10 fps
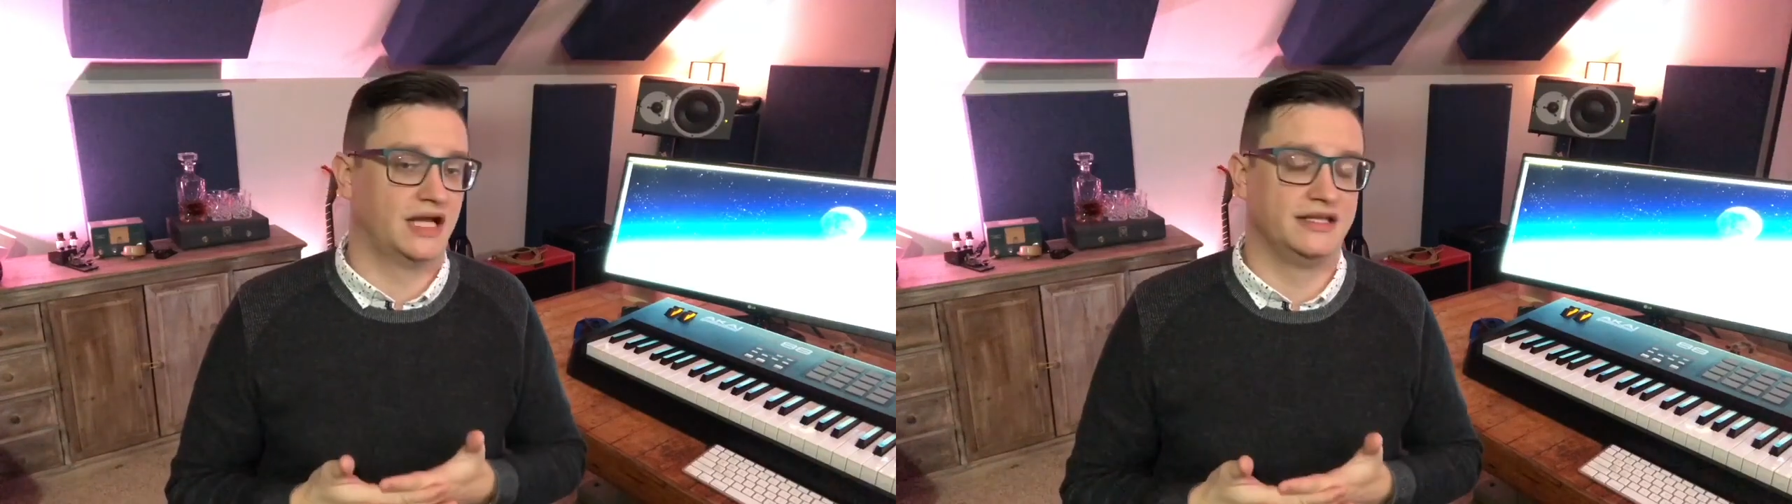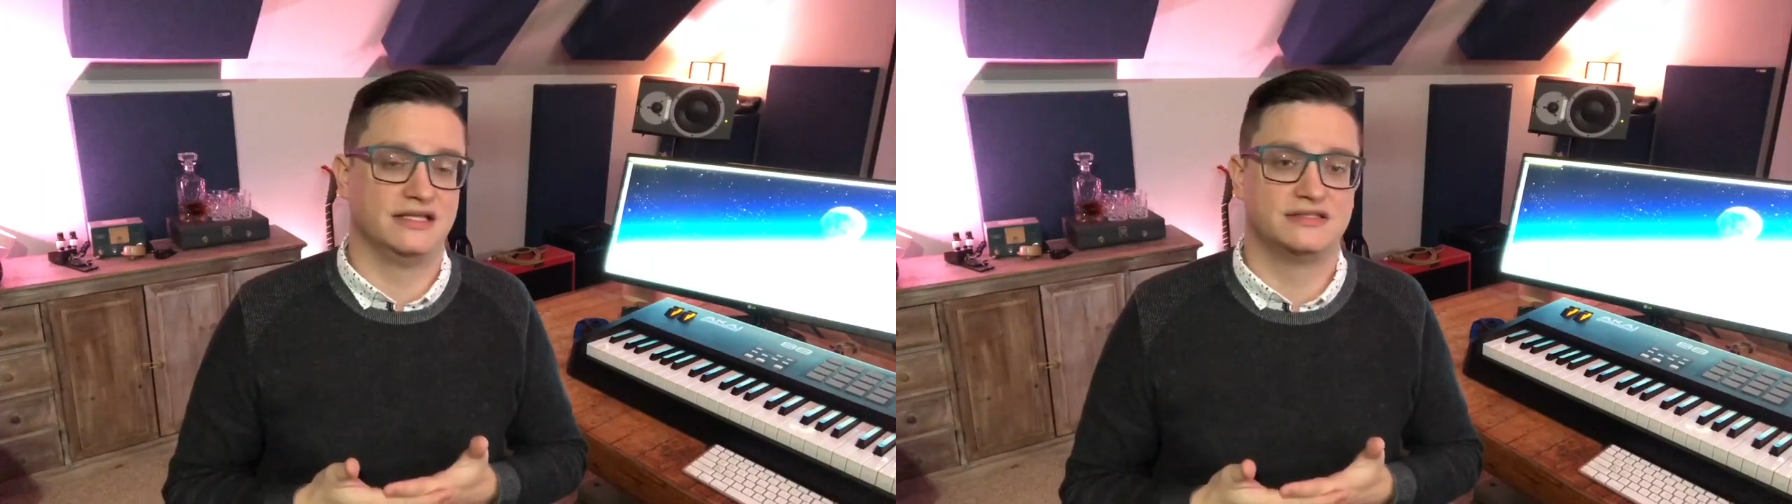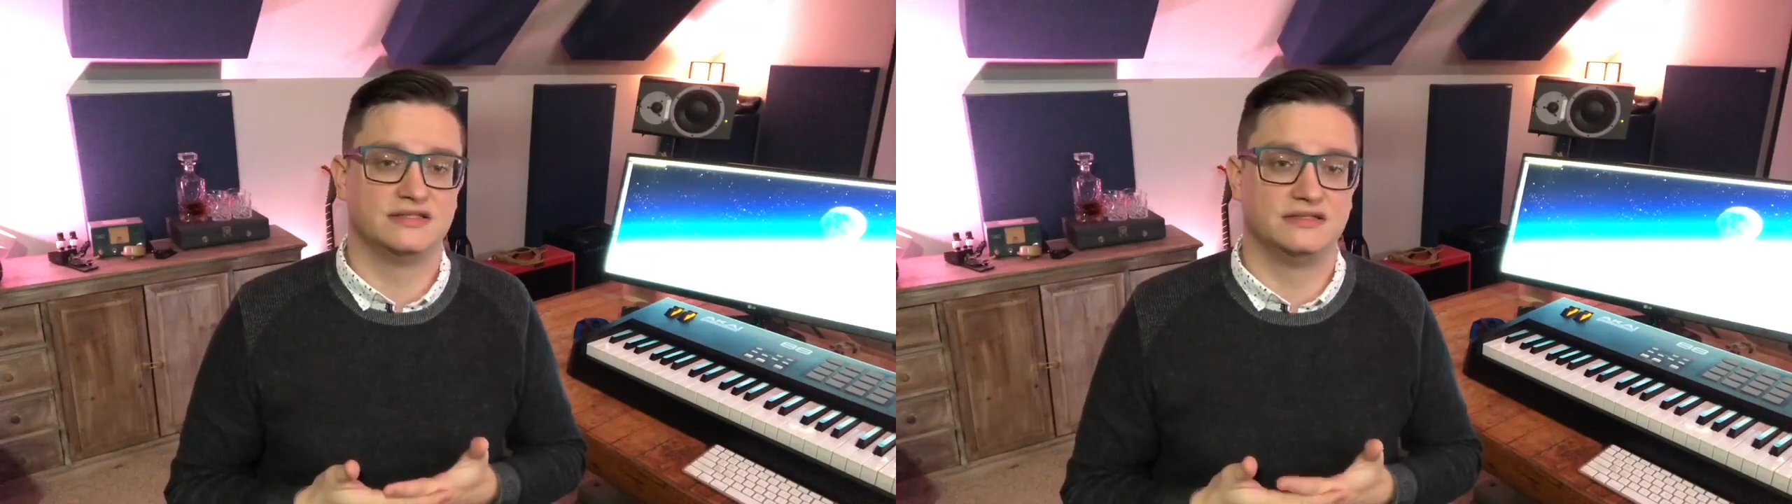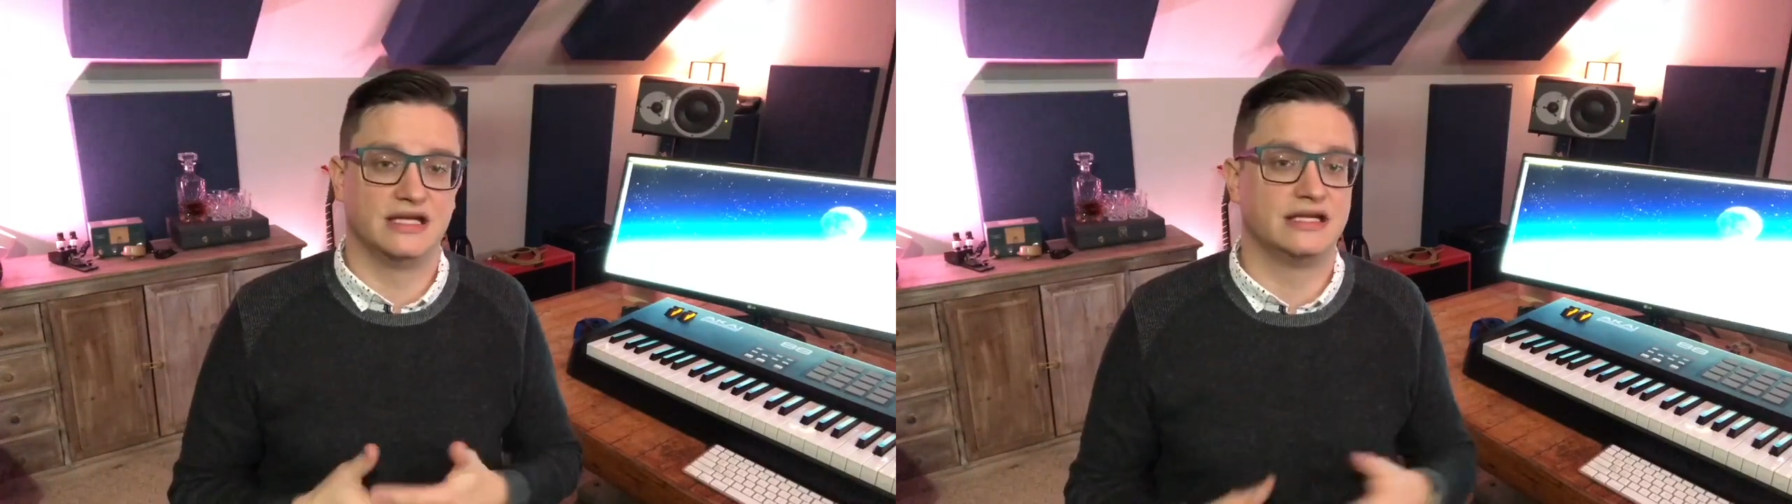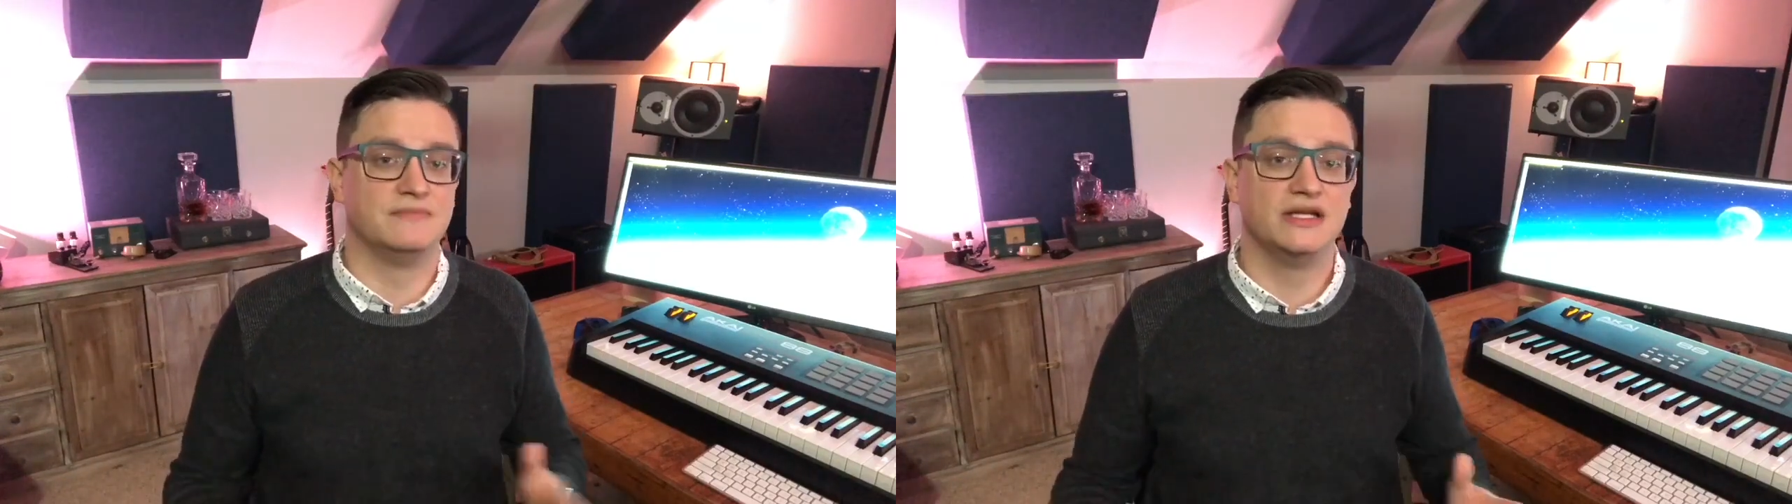think
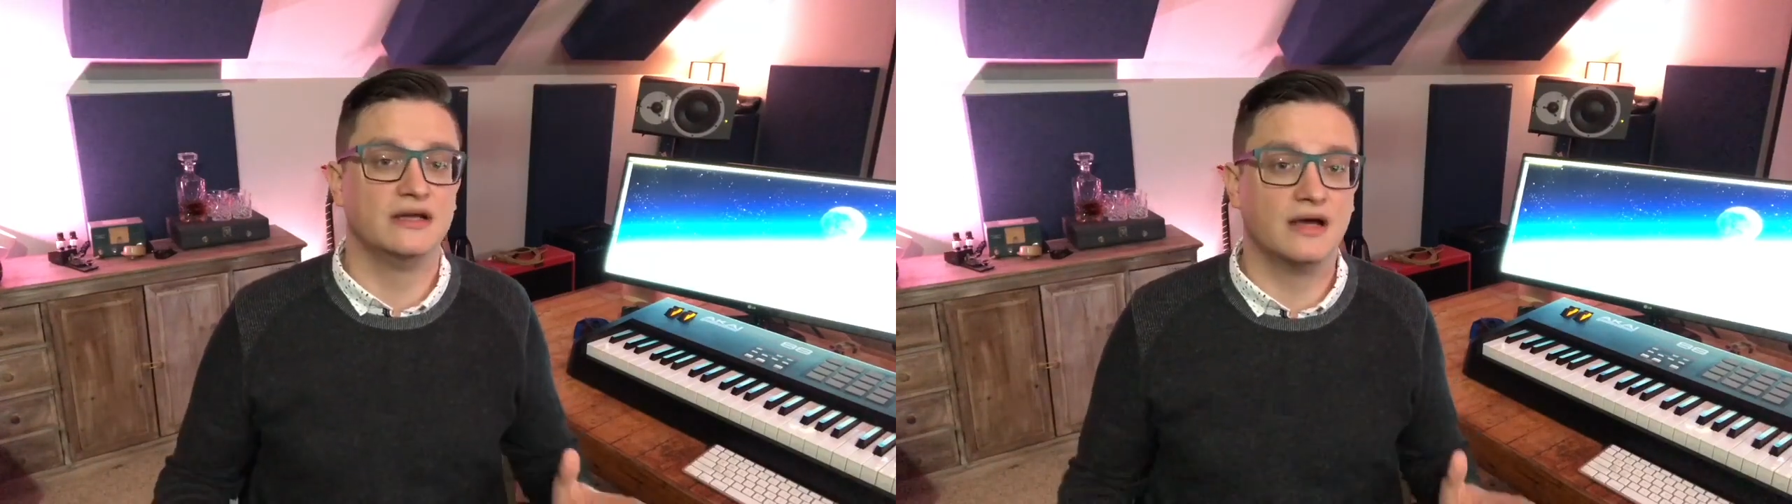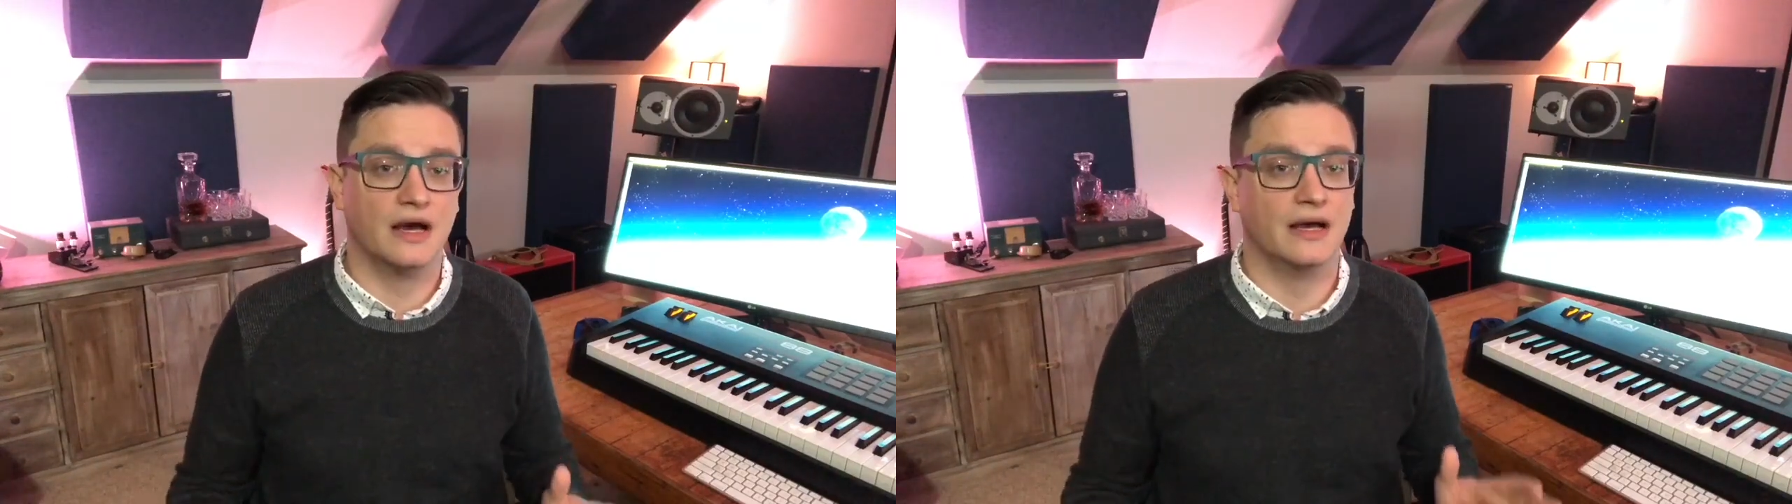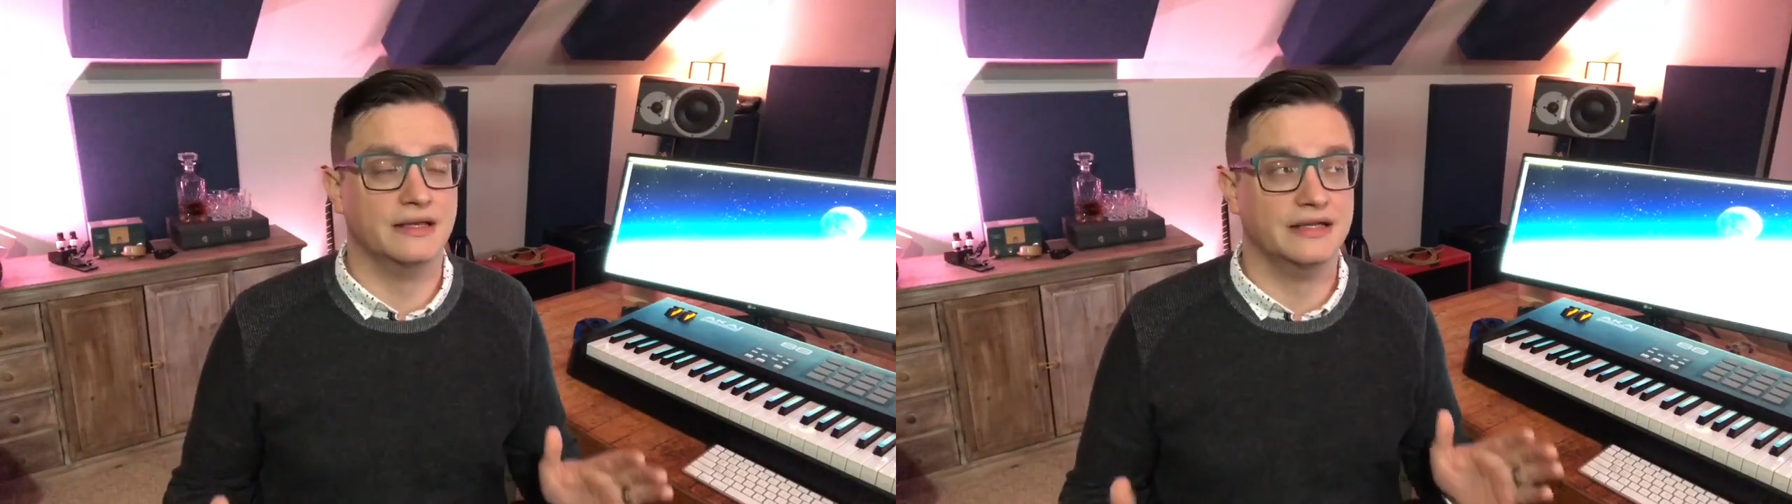it can be a